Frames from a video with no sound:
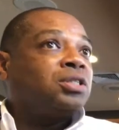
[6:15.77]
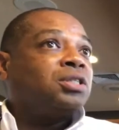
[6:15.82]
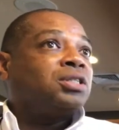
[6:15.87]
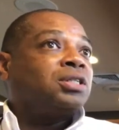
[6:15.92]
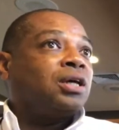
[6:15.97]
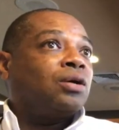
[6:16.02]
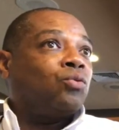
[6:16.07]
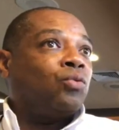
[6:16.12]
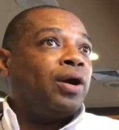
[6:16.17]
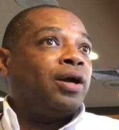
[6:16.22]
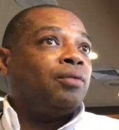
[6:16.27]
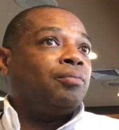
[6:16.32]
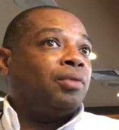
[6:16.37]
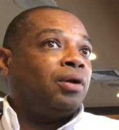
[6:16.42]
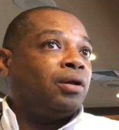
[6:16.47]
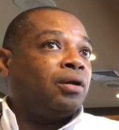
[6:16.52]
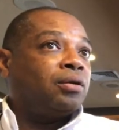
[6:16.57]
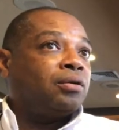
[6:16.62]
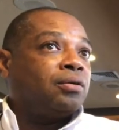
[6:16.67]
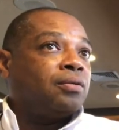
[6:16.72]
She said, wait a
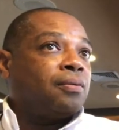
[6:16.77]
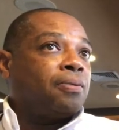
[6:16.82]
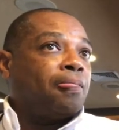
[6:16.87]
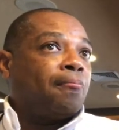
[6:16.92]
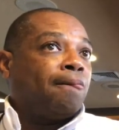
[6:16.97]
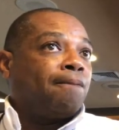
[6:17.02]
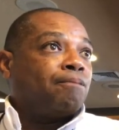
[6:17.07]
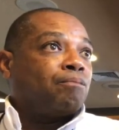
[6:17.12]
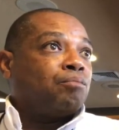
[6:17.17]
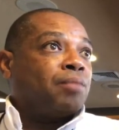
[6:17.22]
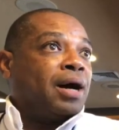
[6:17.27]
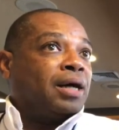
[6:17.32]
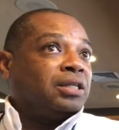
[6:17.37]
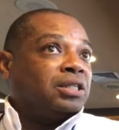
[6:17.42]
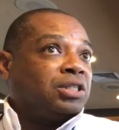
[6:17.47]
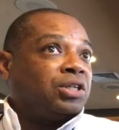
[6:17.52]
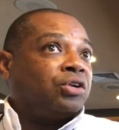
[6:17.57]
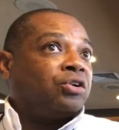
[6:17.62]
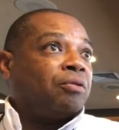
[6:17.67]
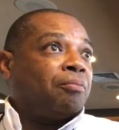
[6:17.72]
minute my
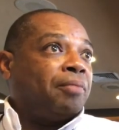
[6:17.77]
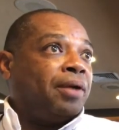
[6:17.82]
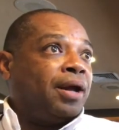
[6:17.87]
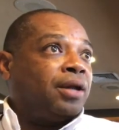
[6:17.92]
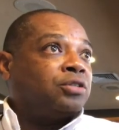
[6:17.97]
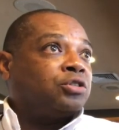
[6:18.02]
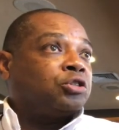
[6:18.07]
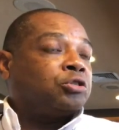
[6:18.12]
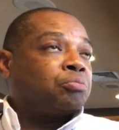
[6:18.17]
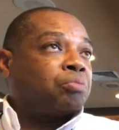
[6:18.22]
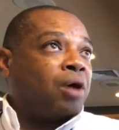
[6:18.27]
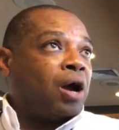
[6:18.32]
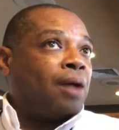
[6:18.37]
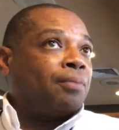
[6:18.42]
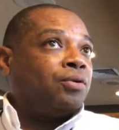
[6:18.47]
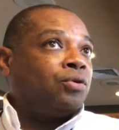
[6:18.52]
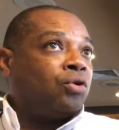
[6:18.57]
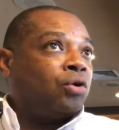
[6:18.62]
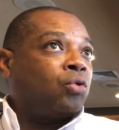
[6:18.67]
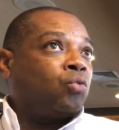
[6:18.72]
general manager is
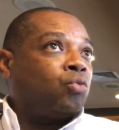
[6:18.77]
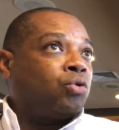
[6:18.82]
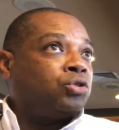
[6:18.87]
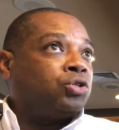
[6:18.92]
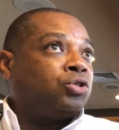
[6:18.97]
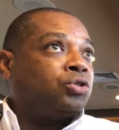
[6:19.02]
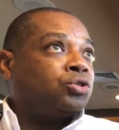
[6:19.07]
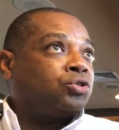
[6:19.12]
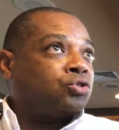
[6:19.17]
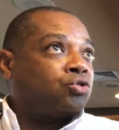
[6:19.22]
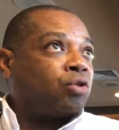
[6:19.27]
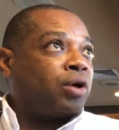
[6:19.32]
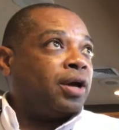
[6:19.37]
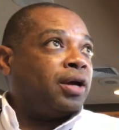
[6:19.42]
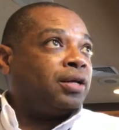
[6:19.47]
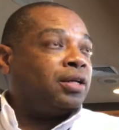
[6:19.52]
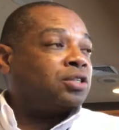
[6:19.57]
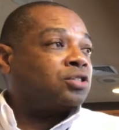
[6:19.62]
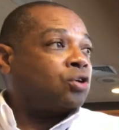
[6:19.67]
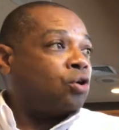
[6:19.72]
probably going to want you to
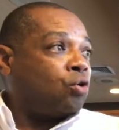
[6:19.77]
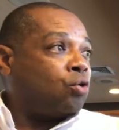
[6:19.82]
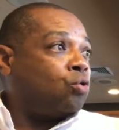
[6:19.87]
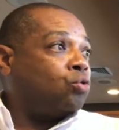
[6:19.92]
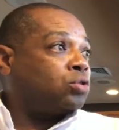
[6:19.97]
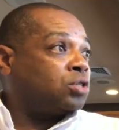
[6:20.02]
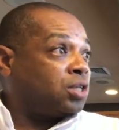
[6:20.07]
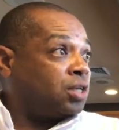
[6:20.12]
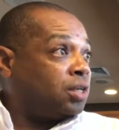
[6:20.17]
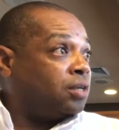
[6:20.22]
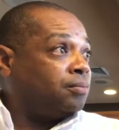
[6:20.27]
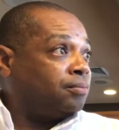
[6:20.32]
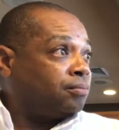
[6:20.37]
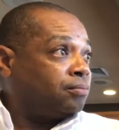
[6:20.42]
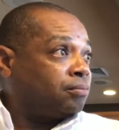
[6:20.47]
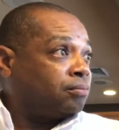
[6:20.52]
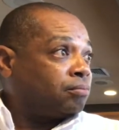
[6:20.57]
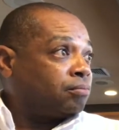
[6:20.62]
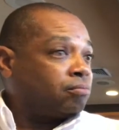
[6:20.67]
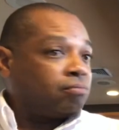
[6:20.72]
train his whole team.
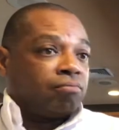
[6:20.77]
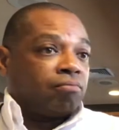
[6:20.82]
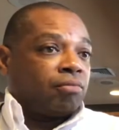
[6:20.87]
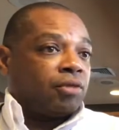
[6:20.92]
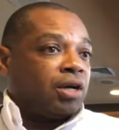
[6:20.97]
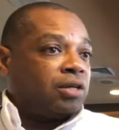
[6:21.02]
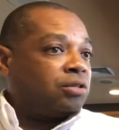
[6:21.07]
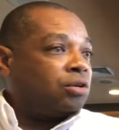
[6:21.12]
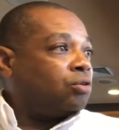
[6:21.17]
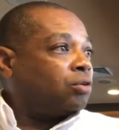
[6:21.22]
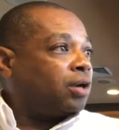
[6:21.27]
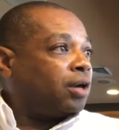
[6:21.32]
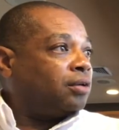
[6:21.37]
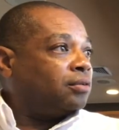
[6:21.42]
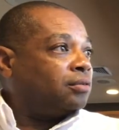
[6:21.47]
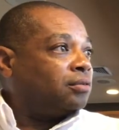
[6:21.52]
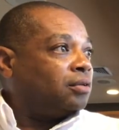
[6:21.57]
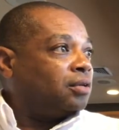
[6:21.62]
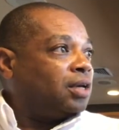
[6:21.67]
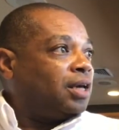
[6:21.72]
I said, okay.
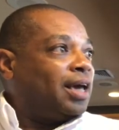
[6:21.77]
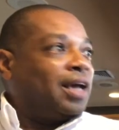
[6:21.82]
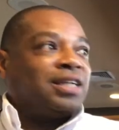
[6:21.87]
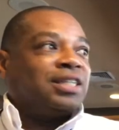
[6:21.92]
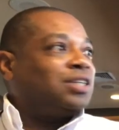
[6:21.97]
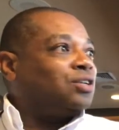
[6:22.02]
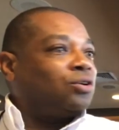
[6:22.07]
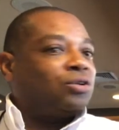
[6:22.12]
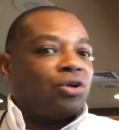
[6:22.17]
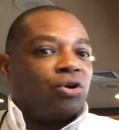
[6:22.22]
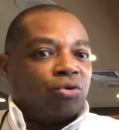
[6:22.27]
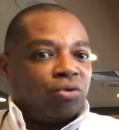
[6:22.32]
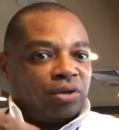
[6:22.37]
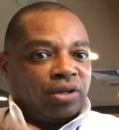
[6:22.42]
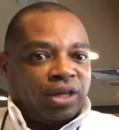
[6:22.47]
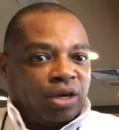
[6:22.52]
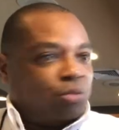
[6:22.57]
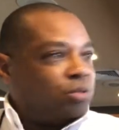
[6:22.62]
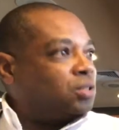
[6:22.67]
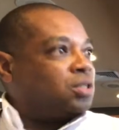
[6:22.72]
And she don't know
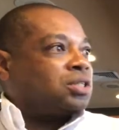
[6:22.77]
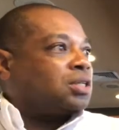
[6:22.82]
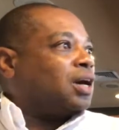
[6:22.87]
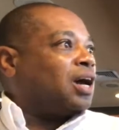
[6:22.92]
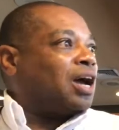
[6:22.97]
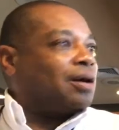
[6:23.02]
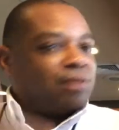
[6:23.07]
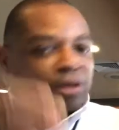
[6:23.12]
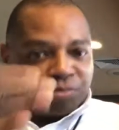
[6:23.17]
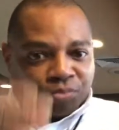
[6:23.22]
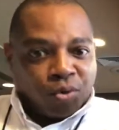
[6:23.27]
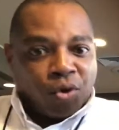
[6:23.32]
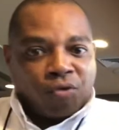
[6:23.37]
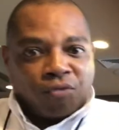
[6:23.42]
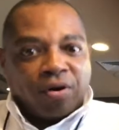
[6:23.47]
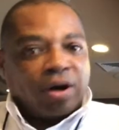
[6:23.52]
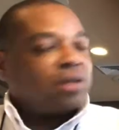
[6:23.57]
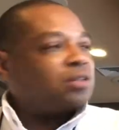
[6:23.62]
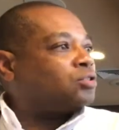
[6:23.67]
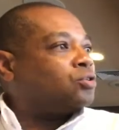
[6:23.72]
it was designed. The
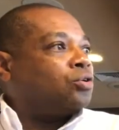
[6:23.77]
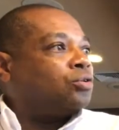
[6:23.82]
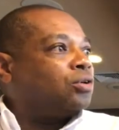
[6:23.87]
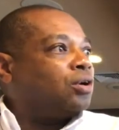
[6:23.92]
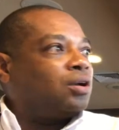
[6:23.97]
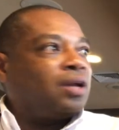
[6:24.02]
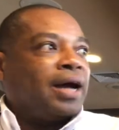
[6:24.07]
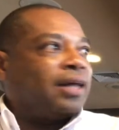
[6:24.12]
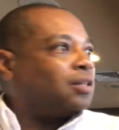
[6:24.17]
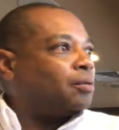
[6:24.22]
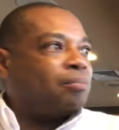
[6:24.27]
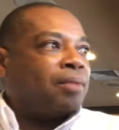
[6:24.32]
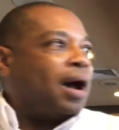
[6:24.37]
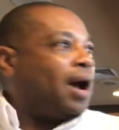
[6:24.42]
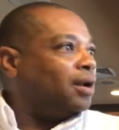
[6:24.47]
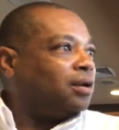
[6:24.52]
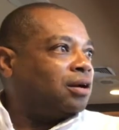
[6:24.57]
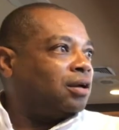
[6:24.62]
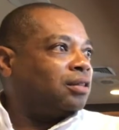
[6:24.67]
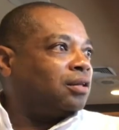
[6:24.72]
profile is on there not to
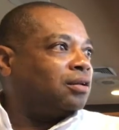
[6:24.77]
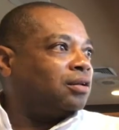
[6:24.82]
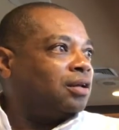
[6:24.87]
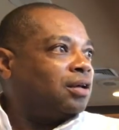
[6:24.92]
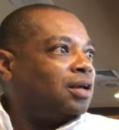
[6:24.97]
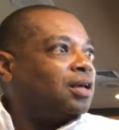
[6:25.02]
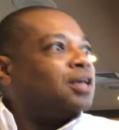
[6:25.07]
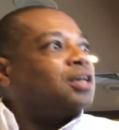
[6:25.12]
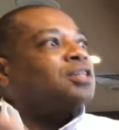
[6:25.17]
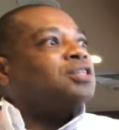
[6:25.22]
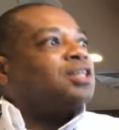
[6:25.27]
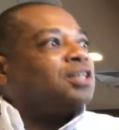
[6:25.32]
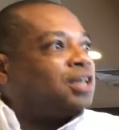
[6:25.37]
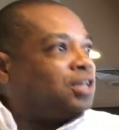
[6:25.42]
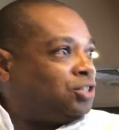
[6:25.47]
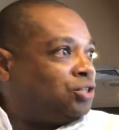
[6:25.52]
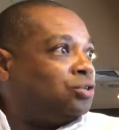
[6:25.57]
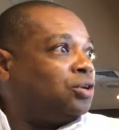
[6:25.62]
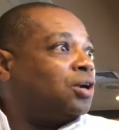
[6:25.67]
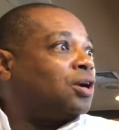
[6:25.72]
buy nothing. It's to
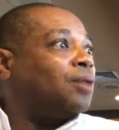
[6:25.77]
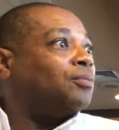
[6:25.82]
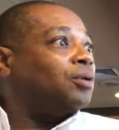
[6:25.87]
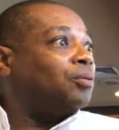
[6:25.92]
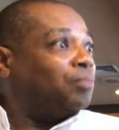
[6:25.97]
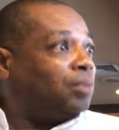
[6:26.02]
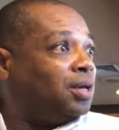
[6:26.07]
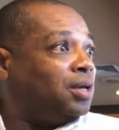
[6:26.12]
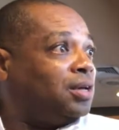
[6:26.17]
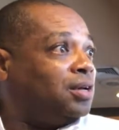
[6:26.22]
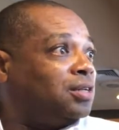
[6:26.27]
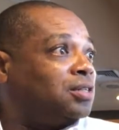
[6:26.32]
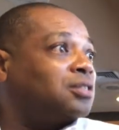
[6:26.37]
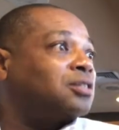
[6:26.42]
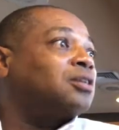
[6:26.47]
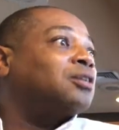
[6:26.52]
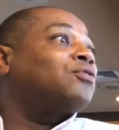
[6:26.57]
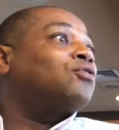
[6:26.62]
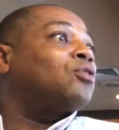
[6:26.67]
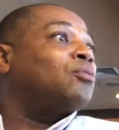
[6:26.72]
get you to come to me
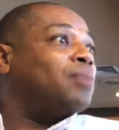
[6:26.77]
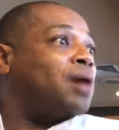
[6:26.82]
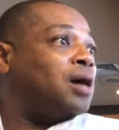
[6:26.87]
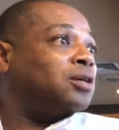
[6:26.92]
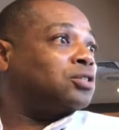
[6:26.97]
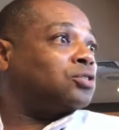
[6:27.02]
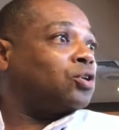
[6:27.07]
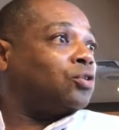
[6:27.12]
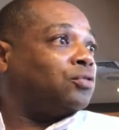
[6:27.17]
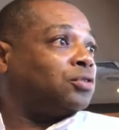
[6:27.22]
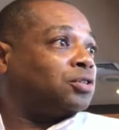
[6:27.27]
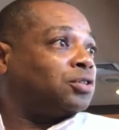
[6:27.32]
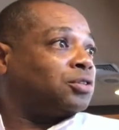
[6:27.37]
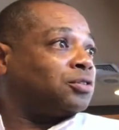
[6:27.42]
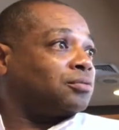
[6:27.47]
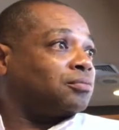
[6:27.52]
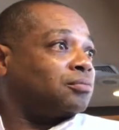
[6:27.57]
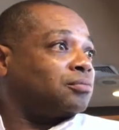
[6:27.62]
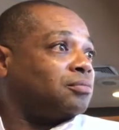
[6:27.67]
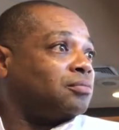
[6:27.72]
to, for my services.
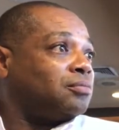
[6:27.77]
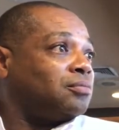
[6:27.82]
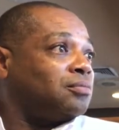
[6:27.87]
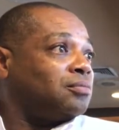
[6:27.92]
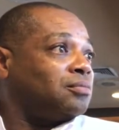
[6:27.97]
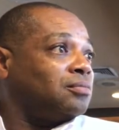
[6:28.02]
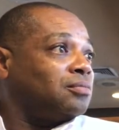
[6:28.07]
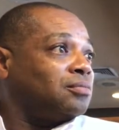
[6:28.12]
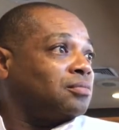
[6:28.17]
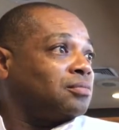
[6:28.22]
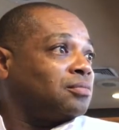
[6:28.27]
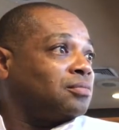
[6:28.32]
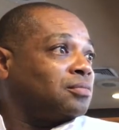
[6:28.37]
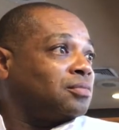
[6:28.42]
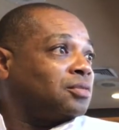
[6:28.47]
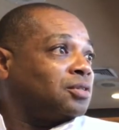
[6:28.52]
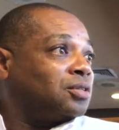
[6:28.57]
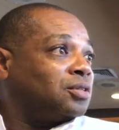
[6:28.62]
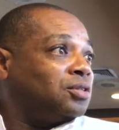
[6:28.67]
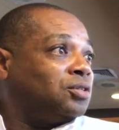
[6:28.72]

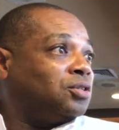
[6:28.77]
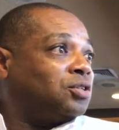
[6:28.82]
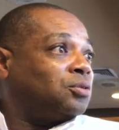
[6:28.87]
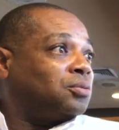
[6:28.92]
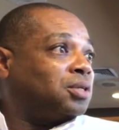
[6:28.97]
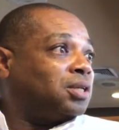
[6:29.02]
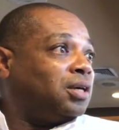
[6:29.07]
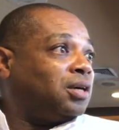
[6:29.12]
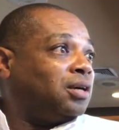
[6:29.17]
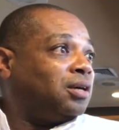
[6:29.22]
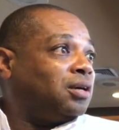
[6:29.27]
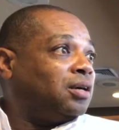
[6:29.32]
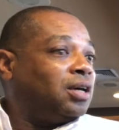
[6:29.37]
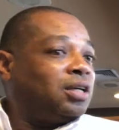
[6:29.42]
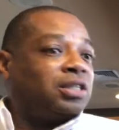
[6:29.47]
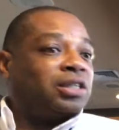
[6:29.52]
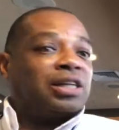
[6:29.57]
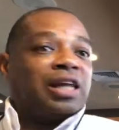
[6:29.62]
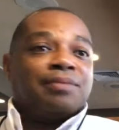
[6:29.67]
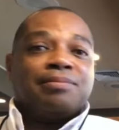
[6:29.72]
You see what I'm saying?
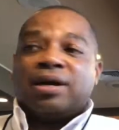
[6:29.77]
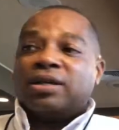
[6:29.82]
It's just like